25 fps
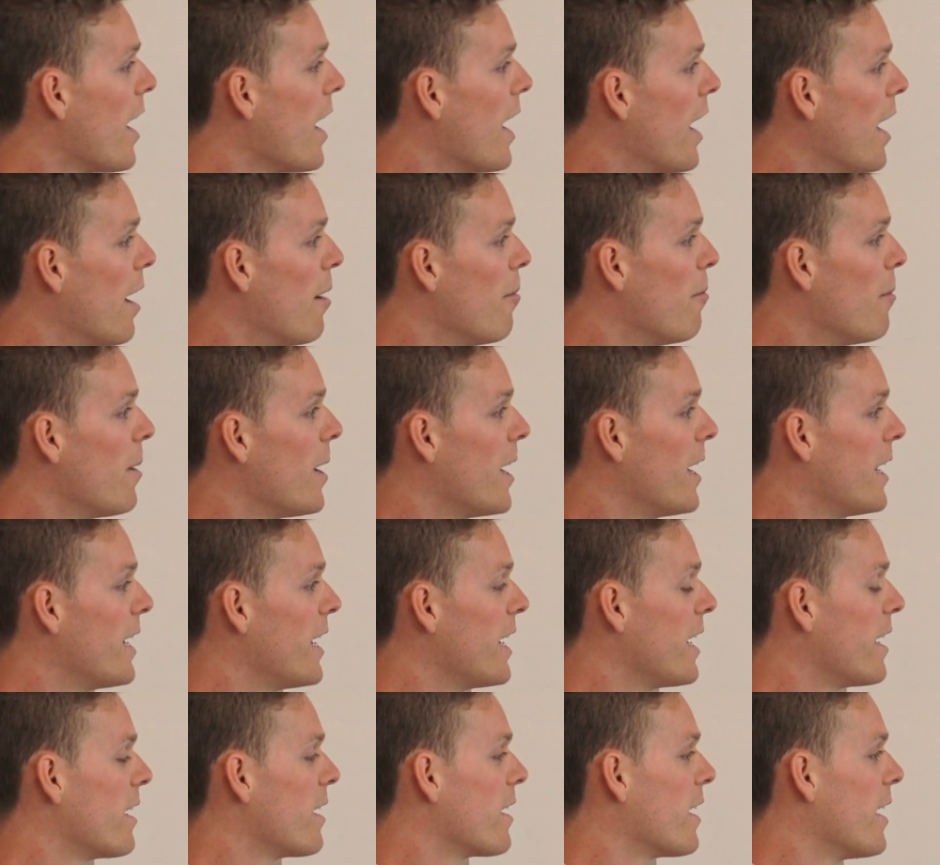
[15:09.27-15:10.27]
And
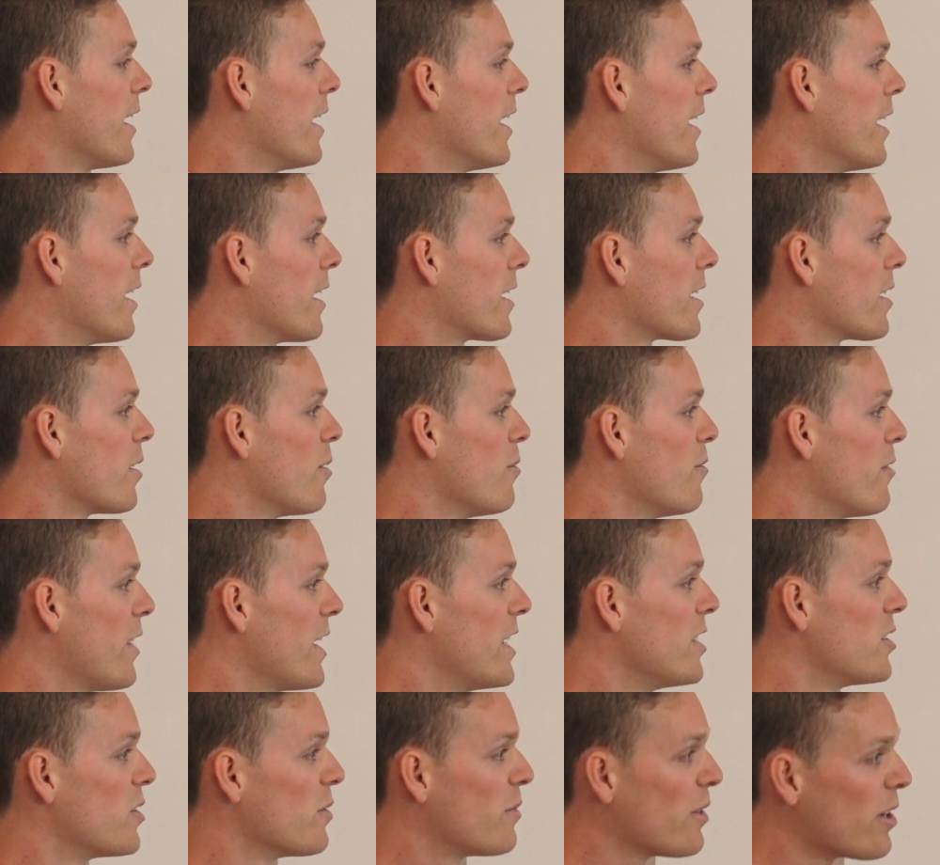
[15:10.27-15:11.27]
it
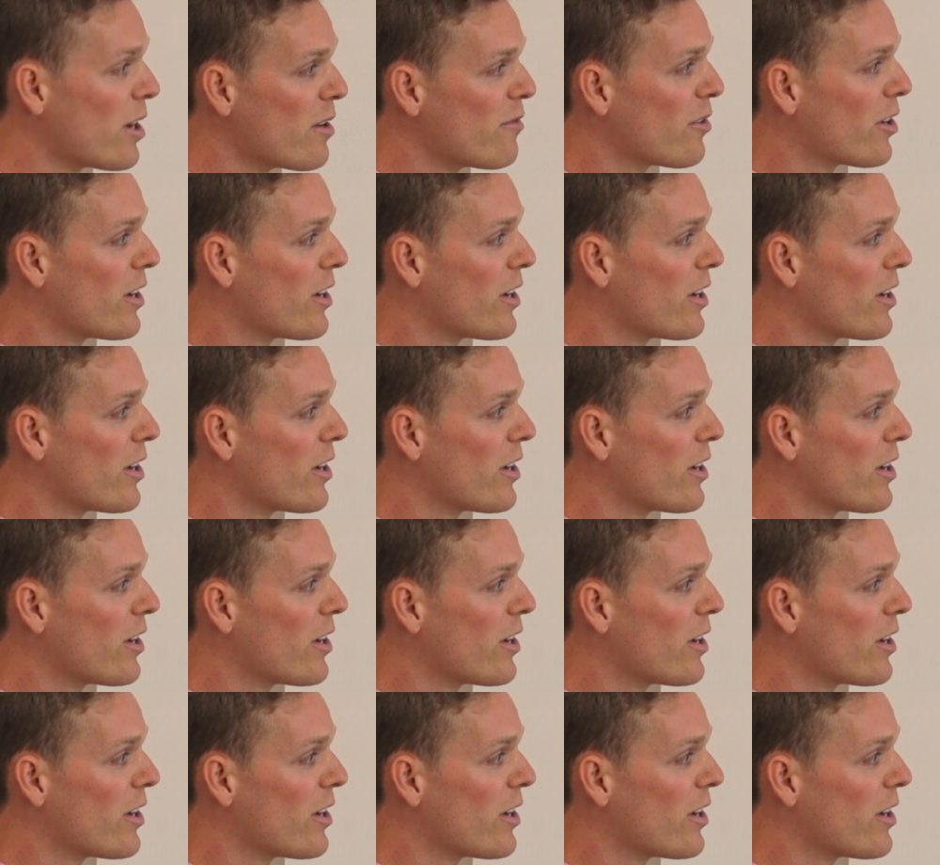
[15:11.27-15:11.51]
conveys a very,